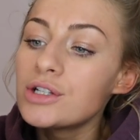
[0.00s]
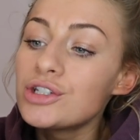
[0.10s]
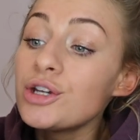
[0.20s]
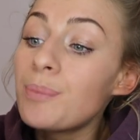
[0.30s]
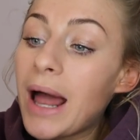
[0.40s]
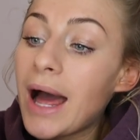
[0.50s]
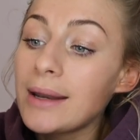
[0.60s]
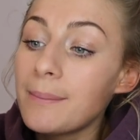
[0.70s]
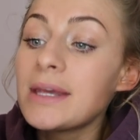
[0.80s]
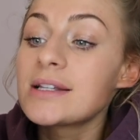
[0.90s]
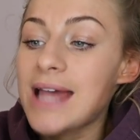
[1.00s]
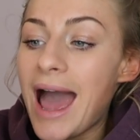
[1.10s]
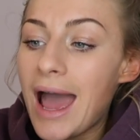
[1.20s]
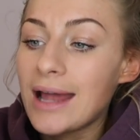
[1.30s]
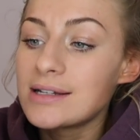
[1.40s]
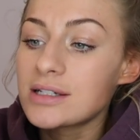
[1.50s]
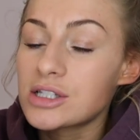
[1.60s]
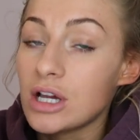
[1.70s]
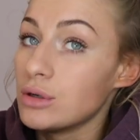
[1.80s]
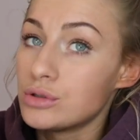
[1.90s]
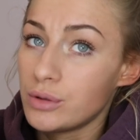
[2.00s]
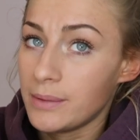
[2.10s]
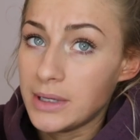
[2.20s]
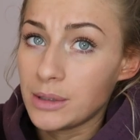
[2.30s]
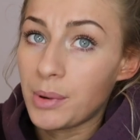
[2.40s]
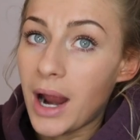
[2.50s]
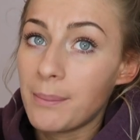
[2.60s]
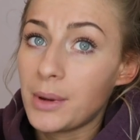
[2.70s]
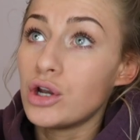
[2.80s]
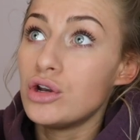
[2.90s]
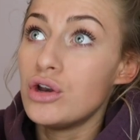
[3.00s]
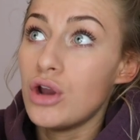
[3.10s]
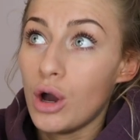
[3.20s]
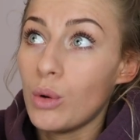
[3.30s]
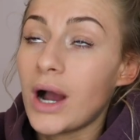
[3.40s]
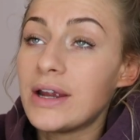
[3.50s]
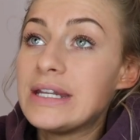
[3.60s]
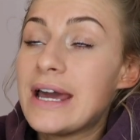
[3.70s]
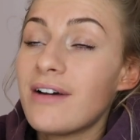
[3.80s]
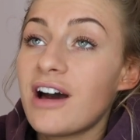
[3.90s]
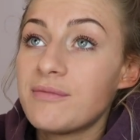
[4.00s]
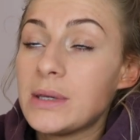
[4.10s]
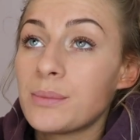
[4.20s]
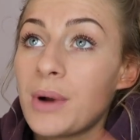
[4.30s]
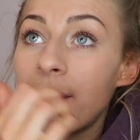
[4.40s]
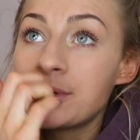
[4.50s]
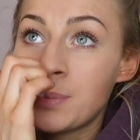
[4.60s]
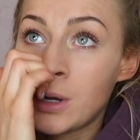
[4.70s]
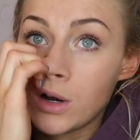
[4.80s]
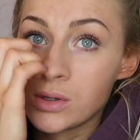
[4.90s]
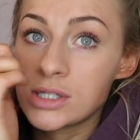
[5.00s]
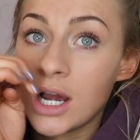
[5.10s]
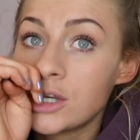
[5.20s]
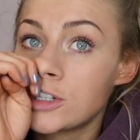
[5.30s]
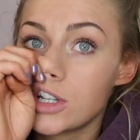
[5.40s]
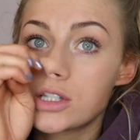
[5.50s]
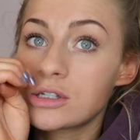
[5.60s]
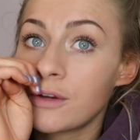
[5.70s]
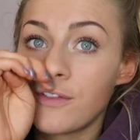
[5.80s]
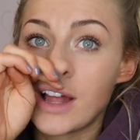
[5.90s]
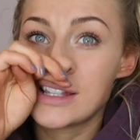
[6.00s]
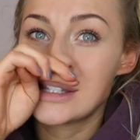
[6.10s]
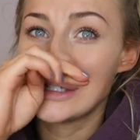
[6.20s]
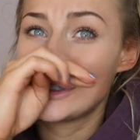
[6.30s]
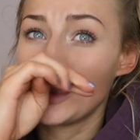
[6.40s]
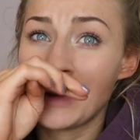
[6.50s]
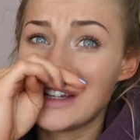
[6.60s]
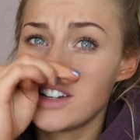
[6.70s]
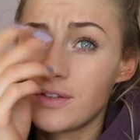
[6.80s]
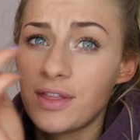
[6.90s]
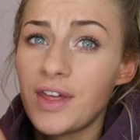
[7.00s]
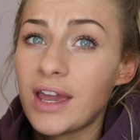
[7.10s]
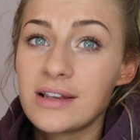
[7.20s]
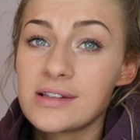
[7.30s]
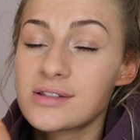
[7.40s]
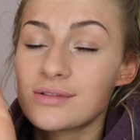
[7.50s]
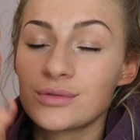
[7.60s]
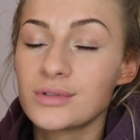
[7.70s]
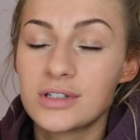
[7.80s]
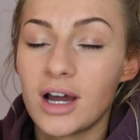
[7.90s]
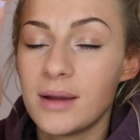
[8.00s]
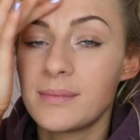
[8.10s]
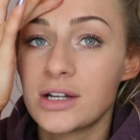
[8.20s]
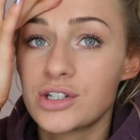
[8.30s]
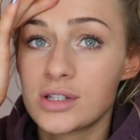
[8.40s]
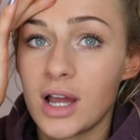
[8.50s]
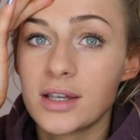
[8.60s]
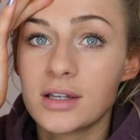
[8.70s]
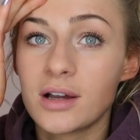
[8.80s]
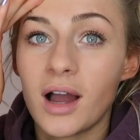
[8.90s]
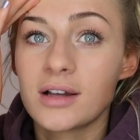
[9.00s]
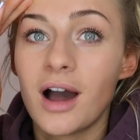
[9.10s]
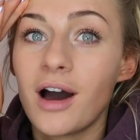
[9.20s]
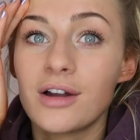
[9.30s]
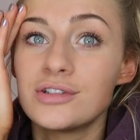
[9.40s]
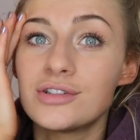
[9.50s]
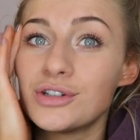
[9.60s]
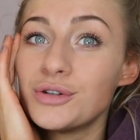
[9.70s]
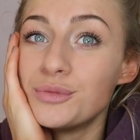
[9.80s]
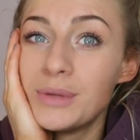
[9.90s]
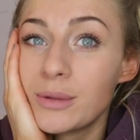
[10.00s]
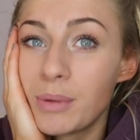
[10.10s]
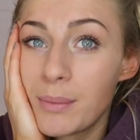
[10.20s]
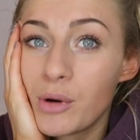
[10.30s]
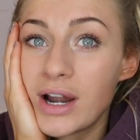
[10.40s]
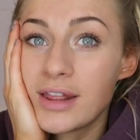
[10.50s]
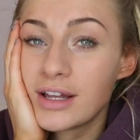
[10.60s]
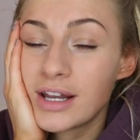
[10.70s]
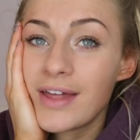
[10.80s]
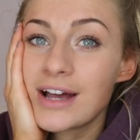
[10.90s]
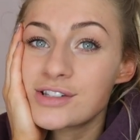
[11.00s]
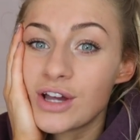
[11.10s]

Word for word: Do you plan meals ahead? So do I meal prep? No, I never have meal prepped because I just fancy too many different things all the time and I just, I, I can't do meal prep or anything like that.